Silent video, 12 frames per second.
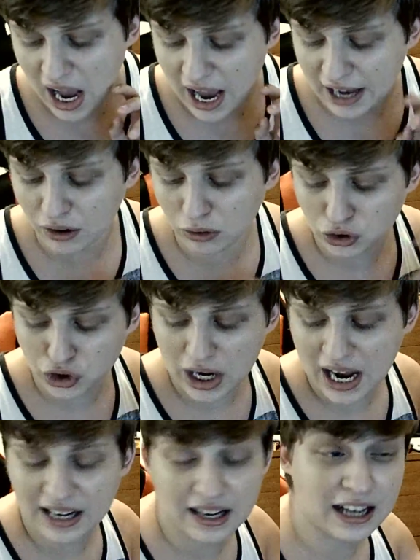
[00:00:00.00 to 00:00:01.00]
I'll
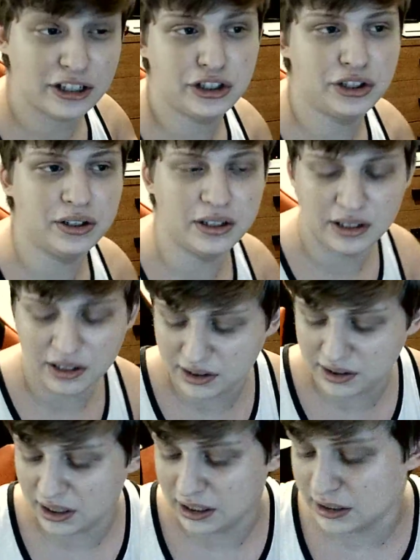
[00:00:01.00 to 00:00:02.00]
try not to
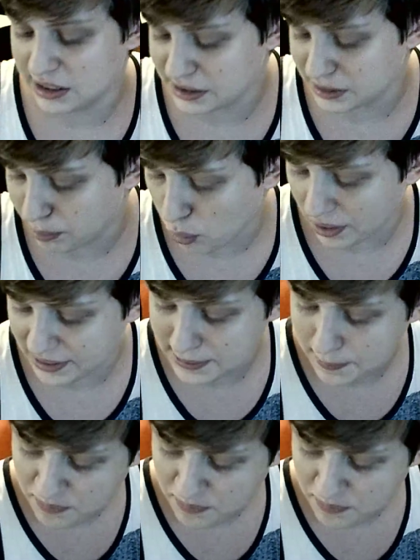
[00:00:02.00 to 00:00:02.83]
disappoint.